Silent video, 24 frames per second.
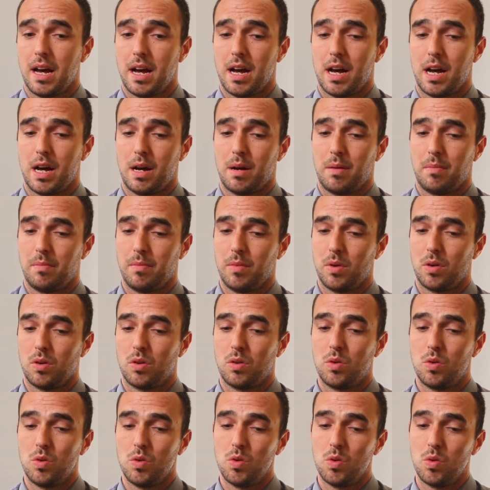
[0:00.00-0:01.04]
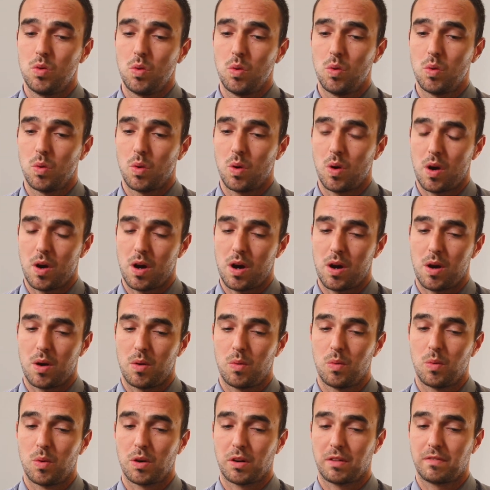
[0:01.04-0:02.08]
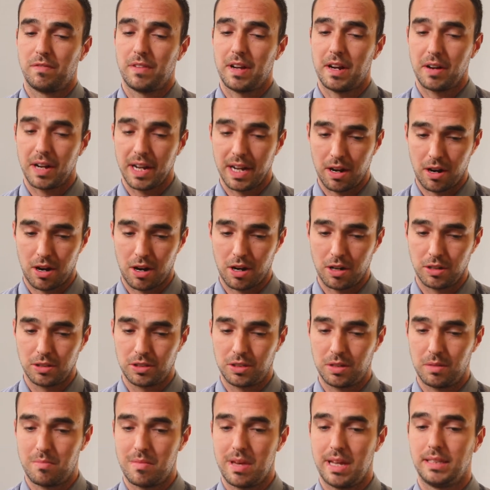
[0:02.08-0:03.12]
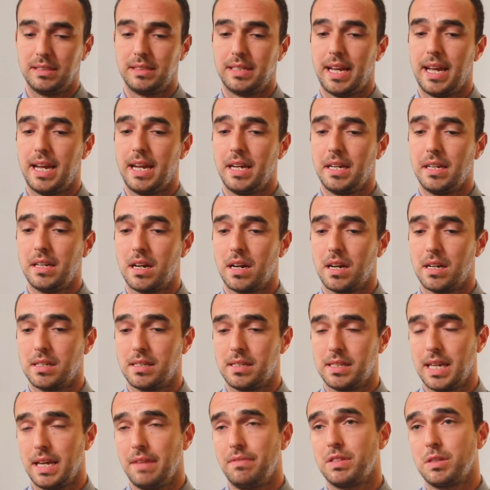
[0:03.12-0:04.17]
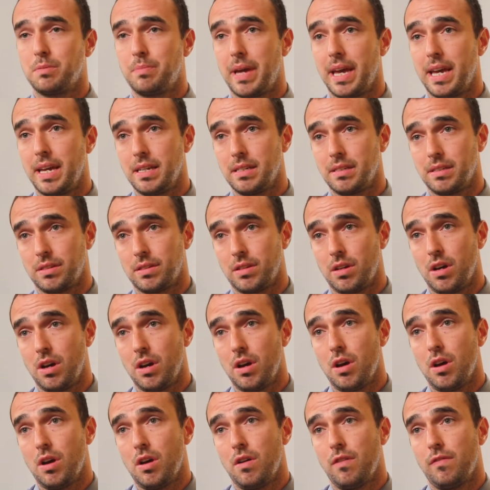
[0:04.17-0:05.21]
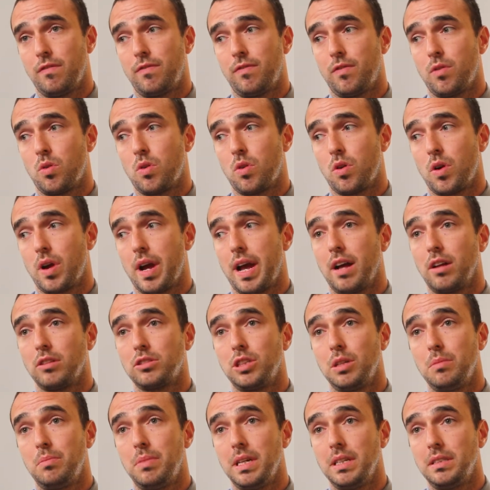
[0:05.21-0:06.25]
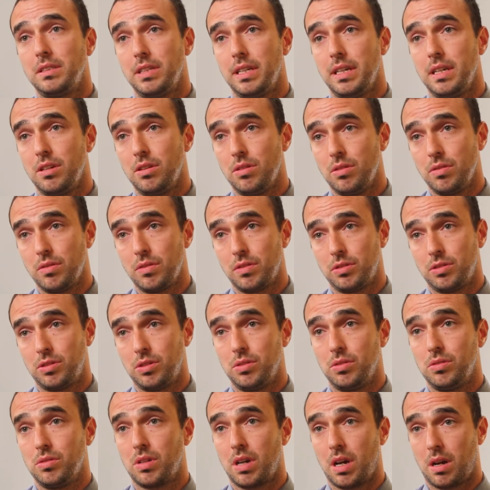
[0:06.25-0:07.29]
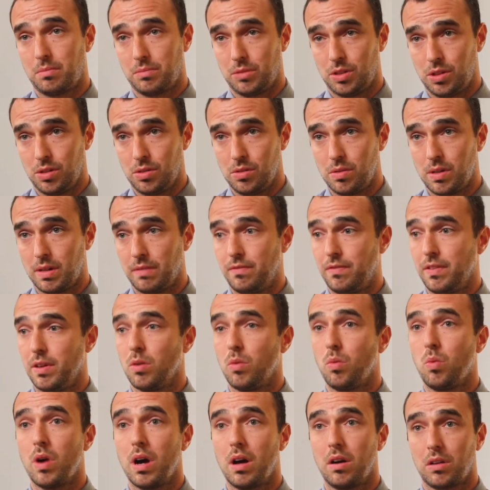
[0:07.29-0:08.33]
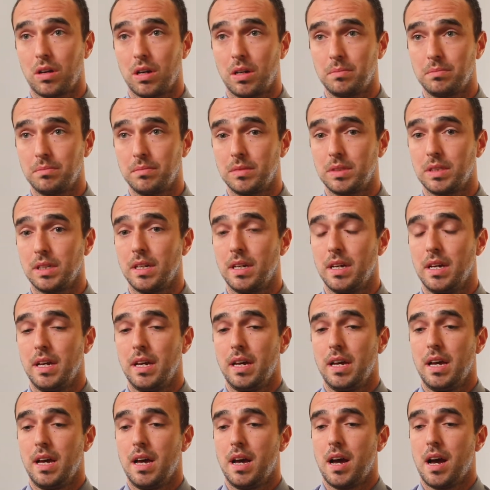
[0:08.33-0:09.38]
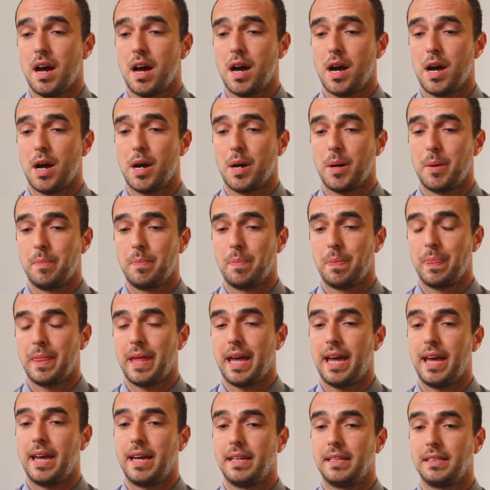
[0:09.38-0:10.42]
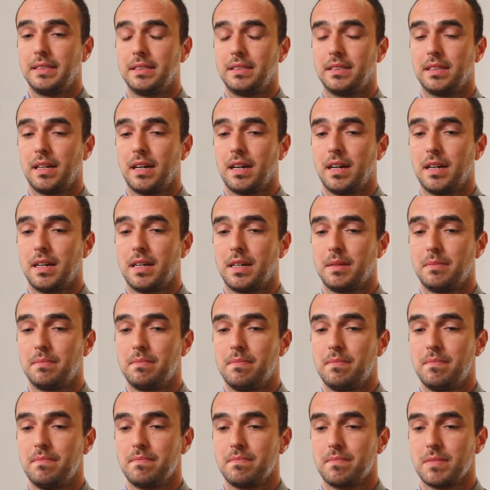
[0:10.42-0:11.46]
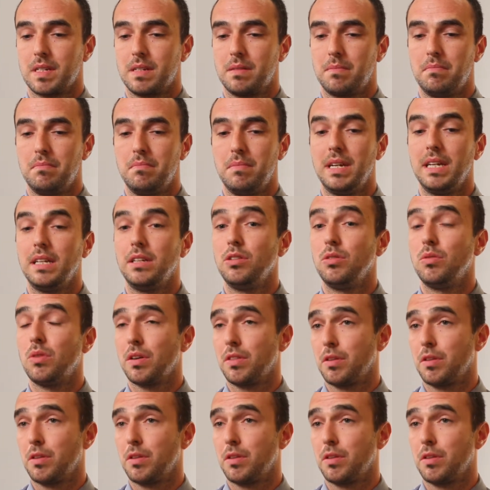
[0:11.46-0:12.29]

um, who uh, work very hard to maintain a safe space for LGBT youth to come to and feel welcomed um, and um, meet new